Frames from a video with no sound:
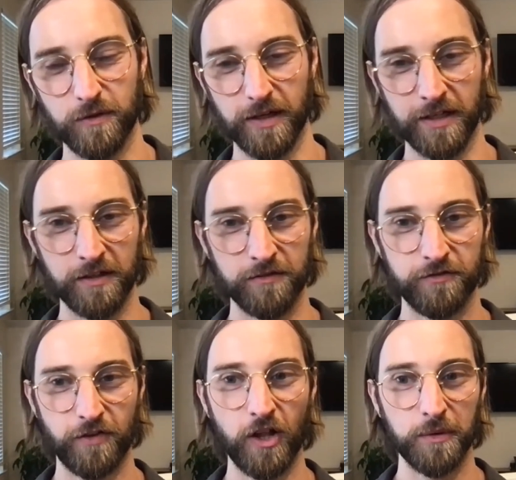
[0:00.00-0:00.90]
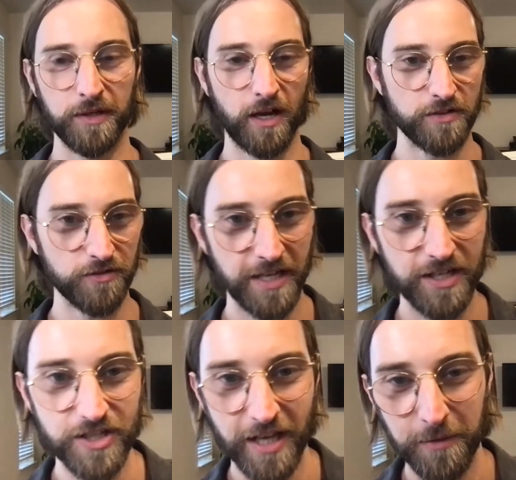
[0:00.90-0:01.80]
in a following
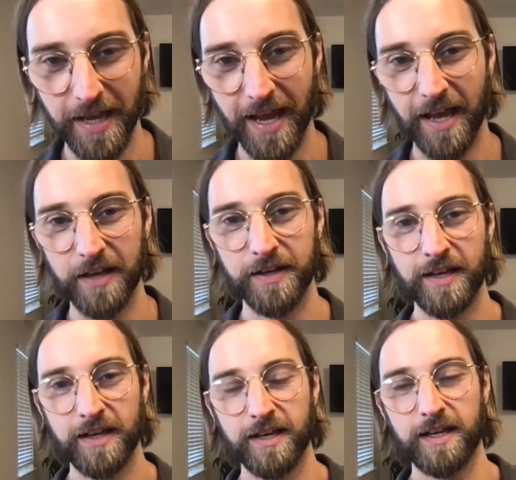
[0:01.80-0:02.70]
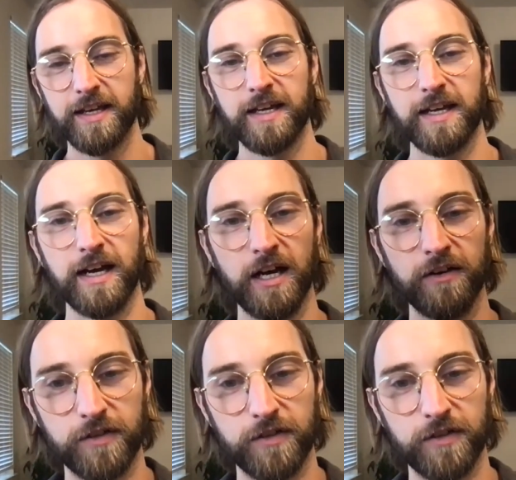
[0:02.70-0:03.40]
consultation that we had a